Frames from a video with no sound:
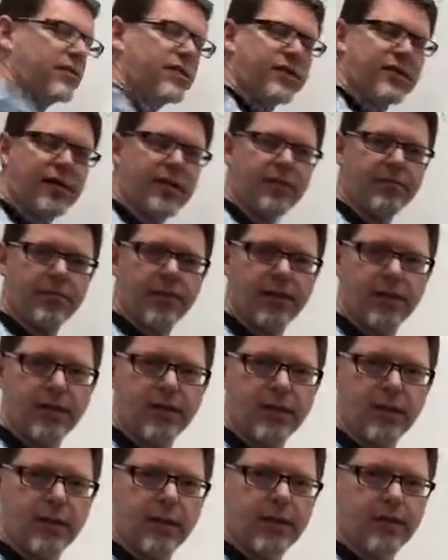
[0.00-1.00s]
same.
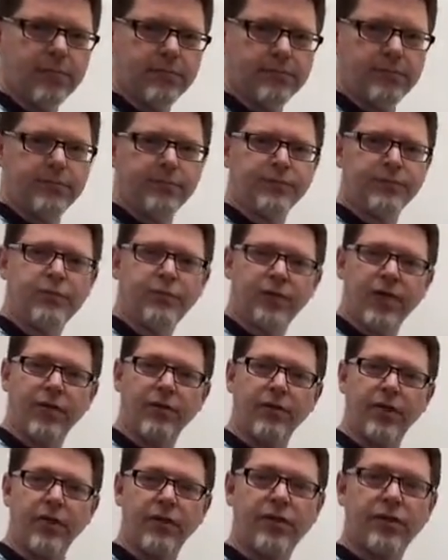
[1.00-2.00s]
Now we
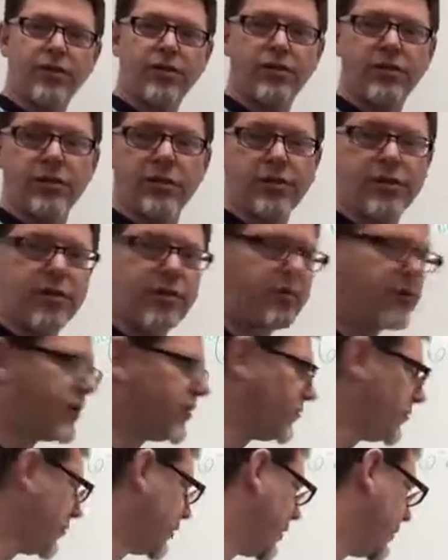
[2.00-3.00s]
need to do
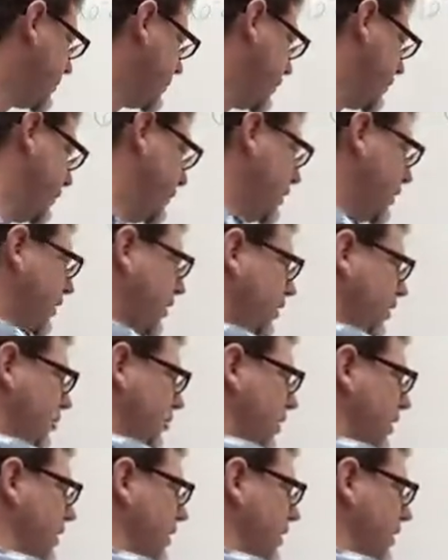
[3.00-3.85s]
distributive property. 3